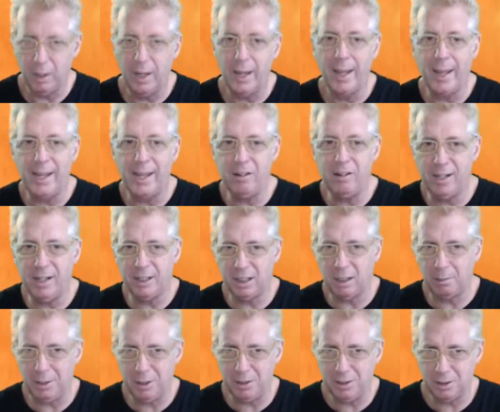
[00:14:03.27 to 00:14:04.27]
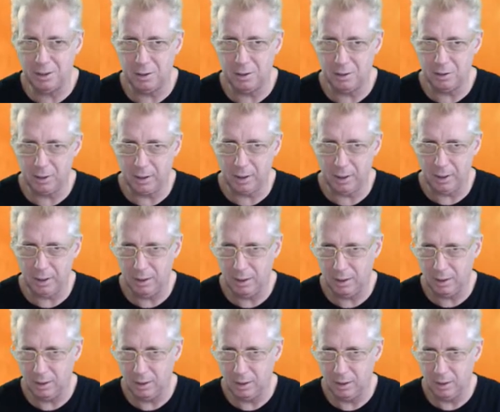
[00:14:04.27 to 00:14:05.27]
area damage, okay,
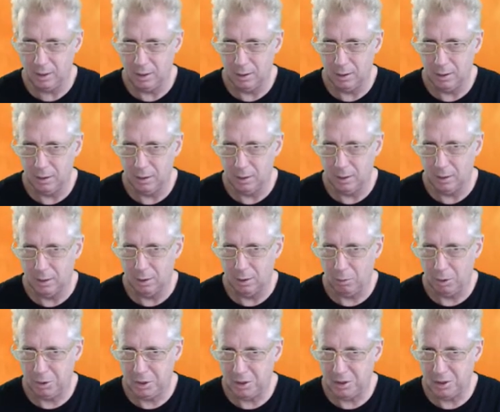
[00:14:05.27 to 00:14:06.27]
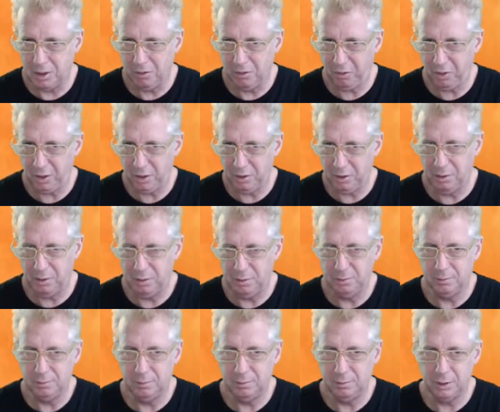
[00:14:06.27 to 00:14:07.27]
which is different.
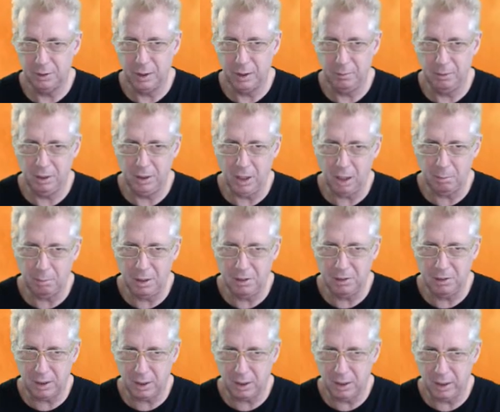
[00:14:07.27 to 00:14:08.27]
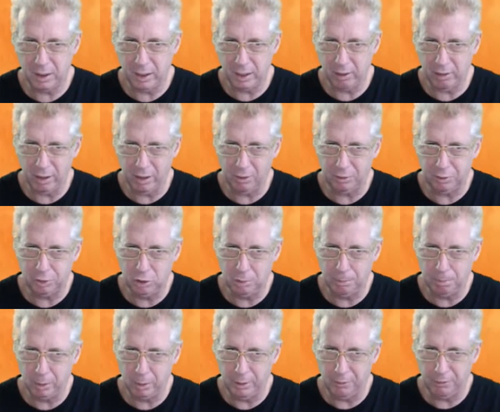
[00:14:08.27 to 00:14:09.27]
Okay, that means that in an area of
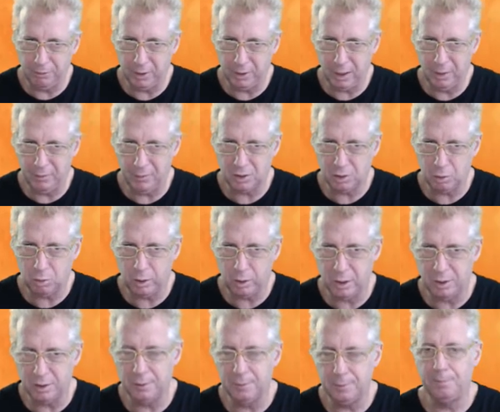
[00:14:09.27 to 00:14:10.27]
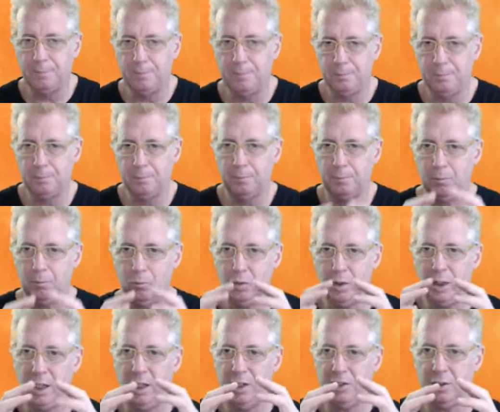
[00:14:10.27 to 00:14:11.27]
2.5 squares,
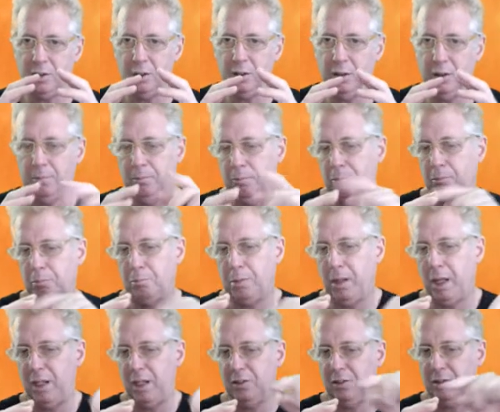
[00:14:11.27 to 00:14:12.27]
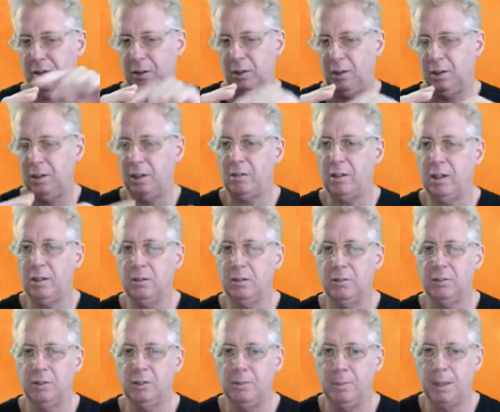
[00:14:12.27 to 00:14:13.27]
that is place in the ground
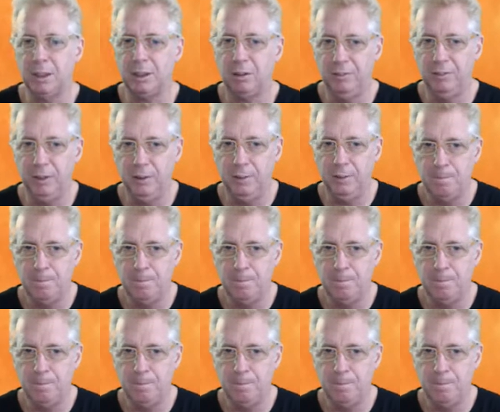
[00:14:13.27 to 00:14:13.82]
of the battlefield,